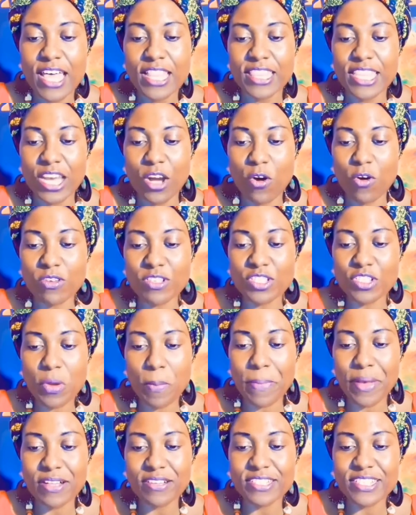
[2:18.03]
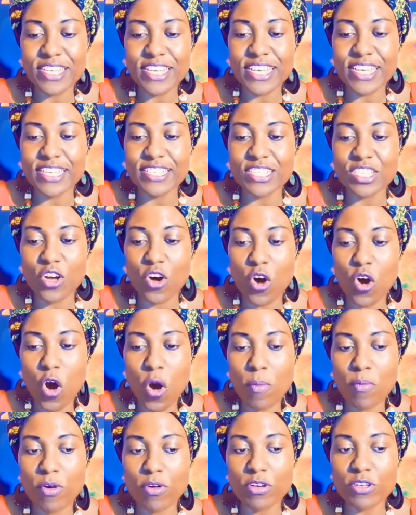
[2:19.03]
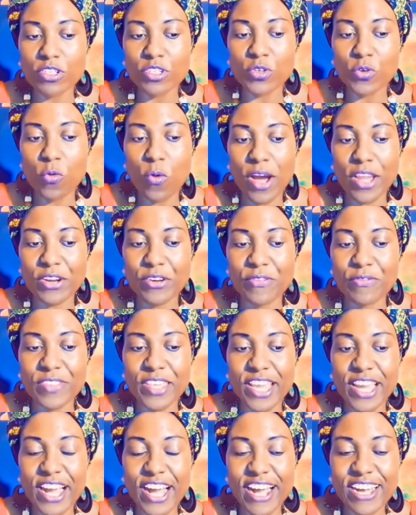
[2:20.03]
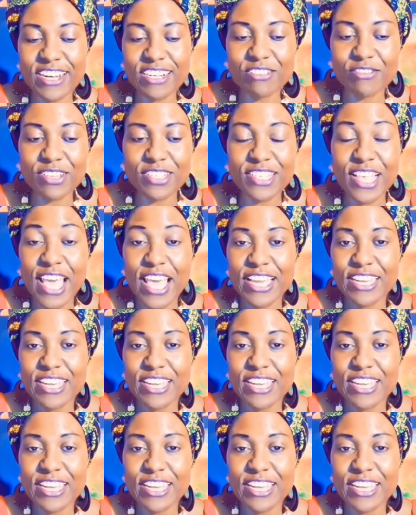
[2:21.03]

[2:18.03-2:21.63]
The coastal belt is home to one of the country's